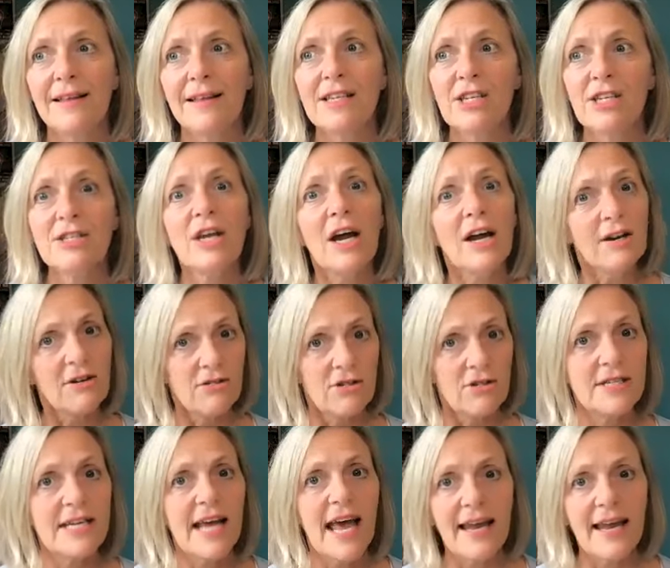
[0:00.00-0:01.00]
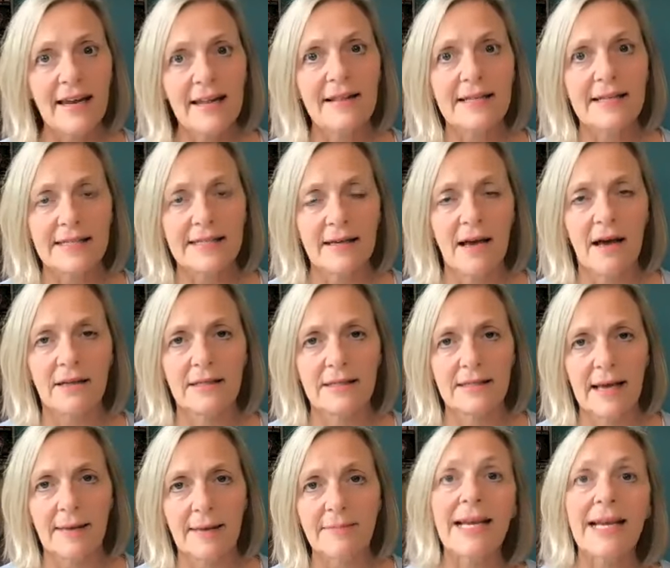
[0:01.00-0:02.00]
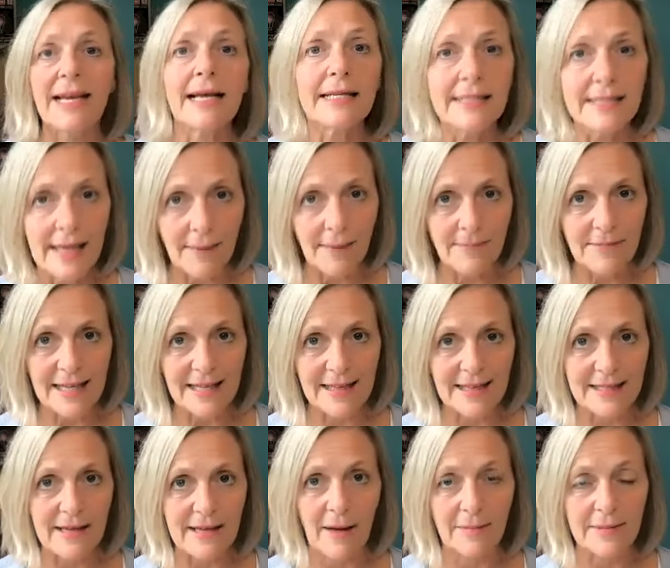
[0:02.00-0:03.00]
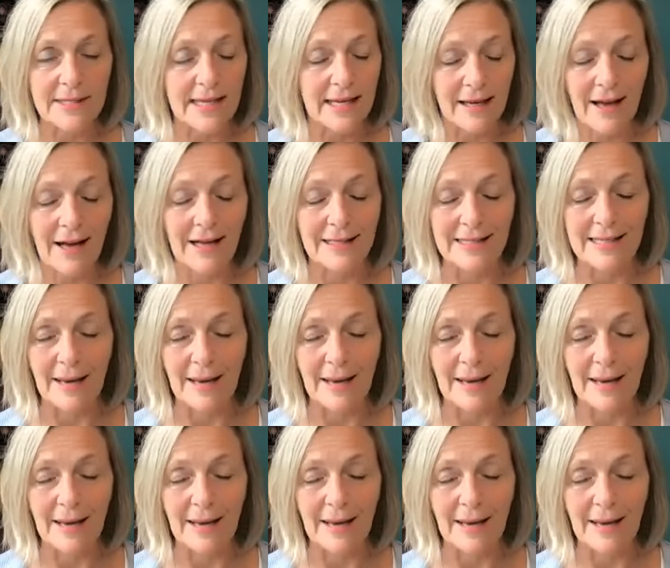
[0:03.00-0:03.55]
just understanding this concept and accepting this concept,